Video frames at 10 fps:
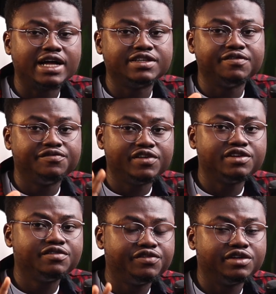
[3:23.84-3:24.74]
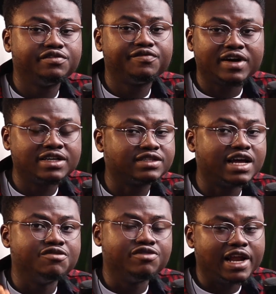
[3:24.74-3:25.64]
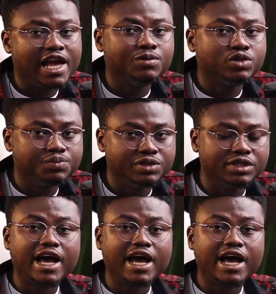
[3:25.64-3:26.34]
at a very fast and reliable speed.